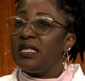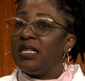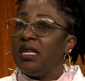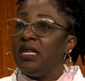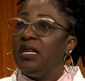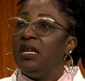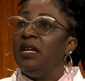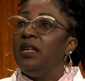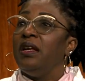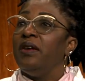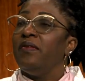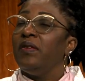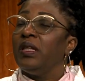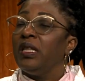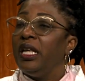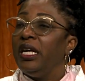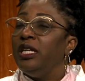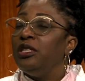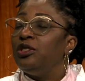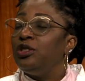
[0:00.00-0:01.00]
again, it
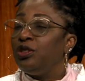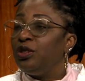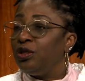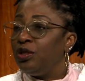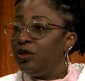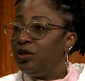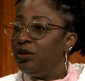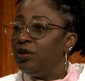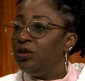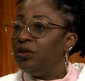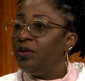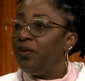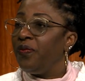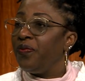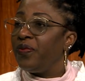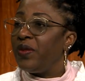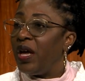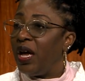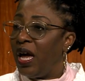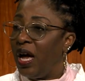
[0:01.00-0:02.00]
relates to
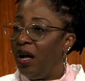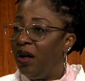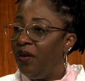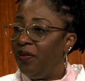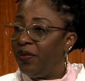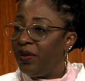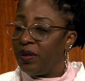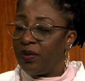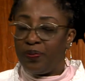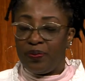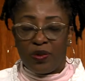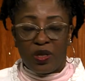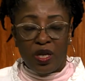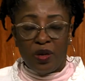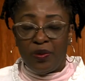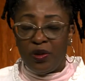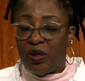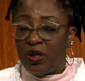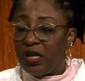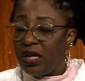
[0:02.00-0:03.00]
the health
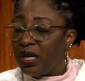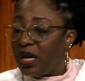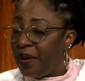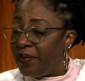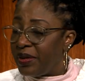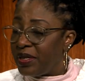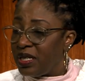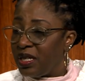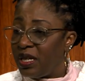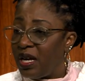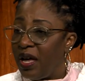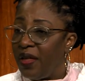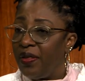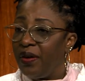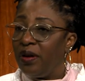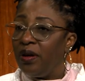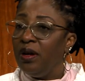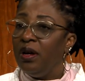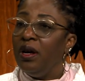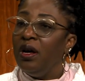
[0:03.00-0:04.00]
community coming
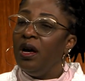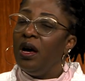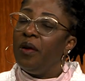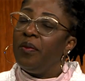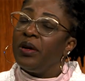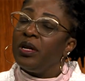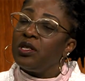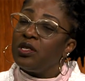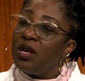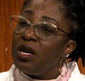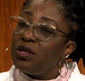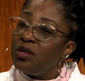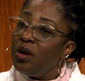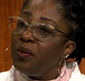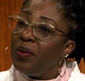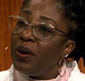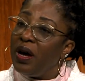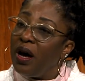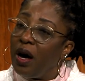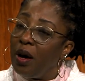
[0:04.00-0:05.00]
together but it's also
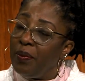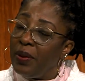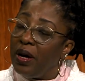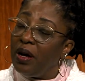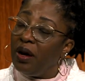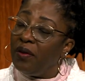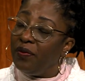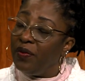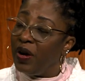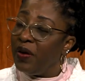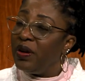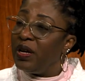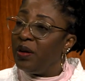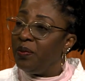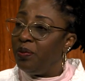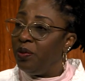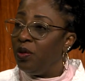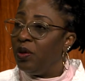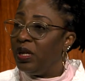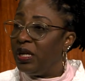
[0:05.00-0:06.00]
about, about a very
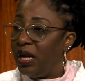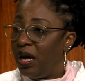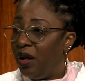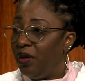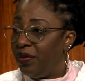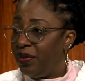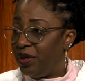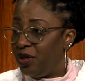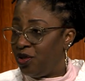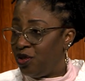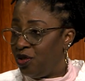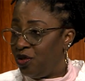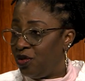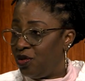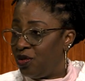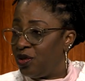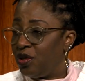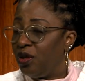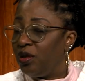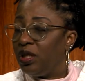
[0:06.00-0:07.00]
important health issue.
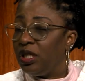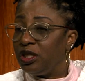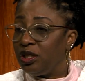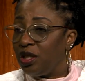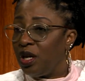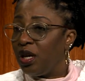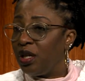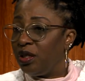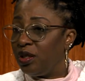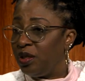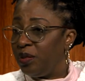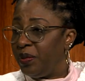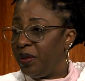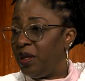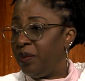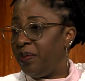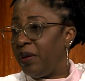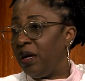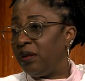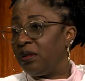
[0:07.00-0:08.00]
So let's talk a little bit
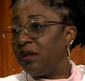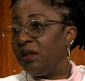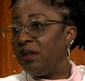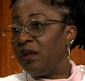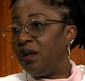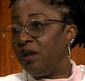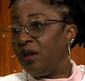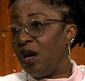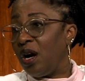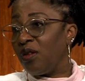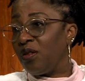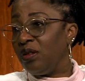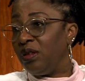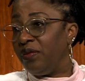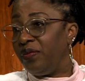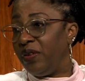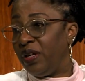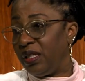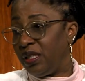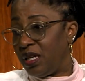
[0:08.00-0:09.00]
about the inaugural
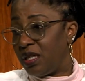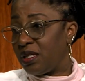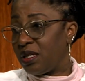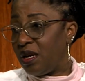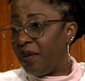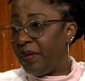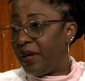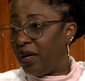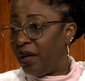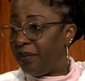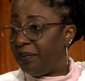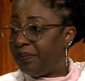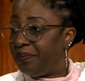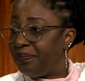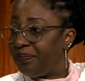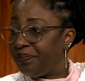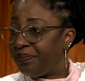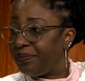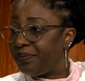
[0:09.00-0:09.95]
event that's coming up. Right.